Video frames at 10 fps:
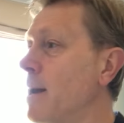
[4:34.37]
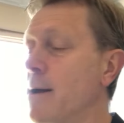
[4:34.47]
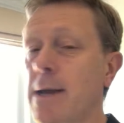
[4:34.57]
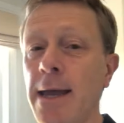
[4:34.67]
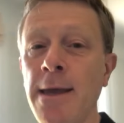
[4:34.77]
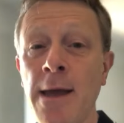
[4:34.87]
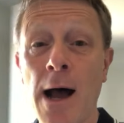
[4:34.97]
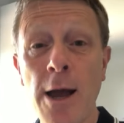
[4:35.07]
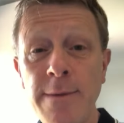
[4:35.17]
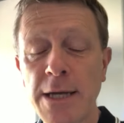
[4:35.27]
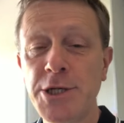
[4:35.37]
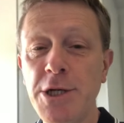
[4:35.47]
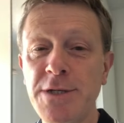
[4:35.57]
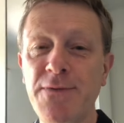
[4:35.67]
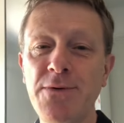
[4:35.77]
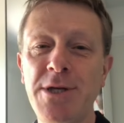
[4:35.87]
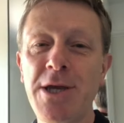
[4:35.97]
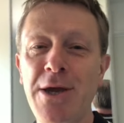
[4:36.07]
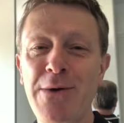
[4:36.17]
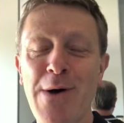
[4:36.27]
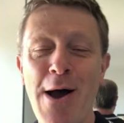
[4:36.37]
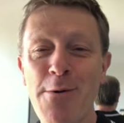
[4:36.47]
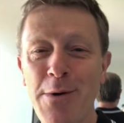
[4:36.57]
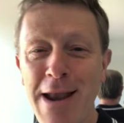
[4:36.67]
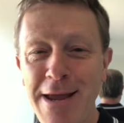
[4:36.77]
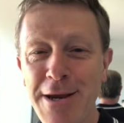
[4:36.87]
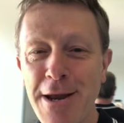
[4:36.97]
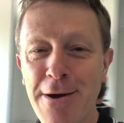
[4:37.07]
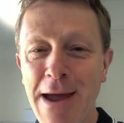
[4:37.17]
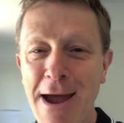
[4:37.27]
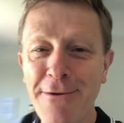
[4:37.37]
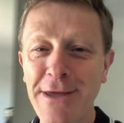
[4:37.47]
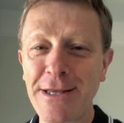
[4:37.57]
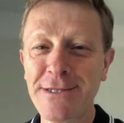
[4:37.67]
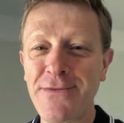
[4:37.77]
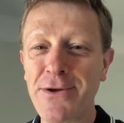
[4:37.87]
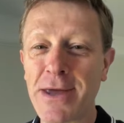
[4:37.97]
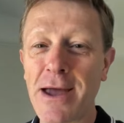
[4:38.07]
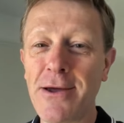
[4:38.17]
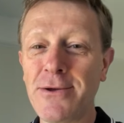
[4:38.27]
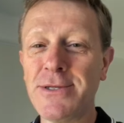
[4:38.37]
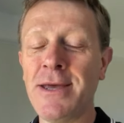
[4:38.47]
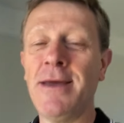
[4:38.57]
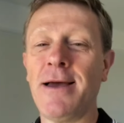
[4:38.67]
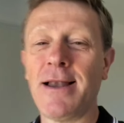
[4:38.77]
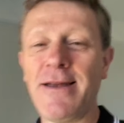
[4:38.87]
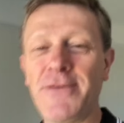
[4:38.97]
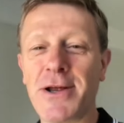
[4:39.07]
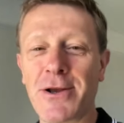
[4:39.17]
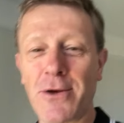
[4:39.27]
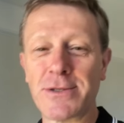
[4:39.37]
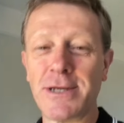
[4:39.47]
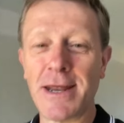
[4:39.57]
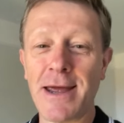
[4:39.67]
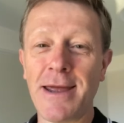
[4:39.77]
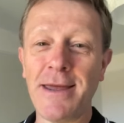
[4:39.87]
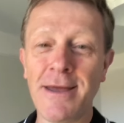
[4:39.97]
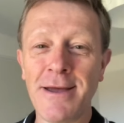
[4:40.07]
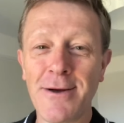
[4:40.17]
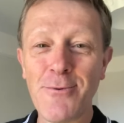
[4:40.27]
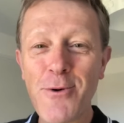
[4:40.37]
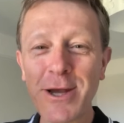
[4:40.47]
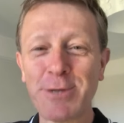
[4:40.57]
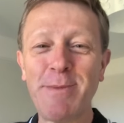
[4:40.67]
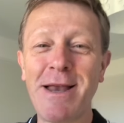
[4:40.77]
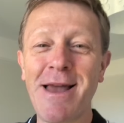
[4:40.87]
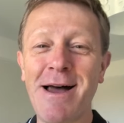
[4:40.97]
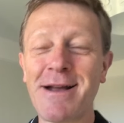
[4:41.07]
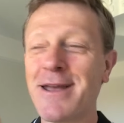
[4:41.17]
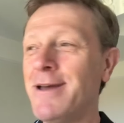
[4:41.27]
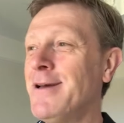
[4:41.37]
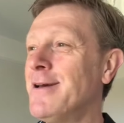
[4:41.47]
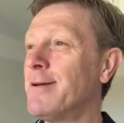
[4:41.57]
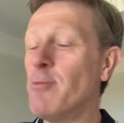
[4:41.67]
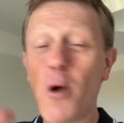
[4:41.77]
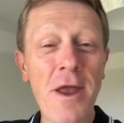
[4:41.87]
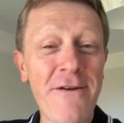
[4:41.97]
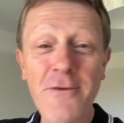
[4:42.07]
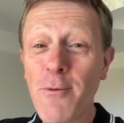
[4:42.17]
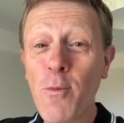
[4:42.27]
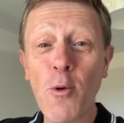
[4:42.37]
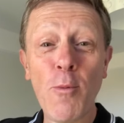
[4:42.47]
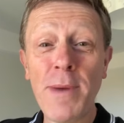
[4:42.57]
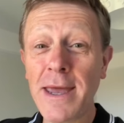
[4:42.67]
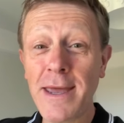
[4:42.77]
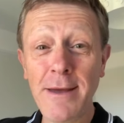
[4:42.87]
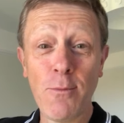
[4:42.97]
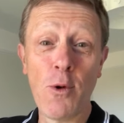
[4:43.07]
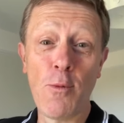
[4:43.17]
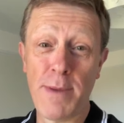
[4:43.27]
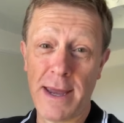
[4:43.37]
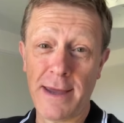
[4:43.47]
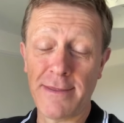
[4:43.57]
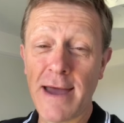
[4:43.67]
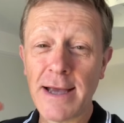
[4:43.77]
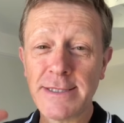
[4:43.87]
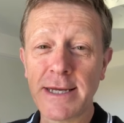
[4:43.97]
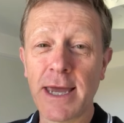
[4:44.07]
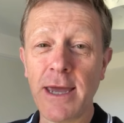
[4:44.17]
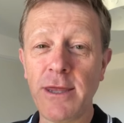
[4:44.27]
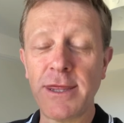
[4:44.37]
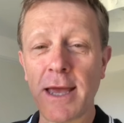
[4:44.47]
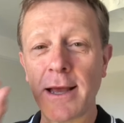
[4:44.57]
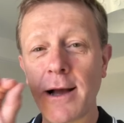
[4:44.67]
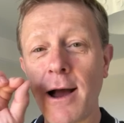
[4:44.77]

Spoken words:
Okay, I hope that's useful to you. I will let you know how the interview goes. 11 o'clock today. Wish me luck. Whatever will be, will be. That is the key thing.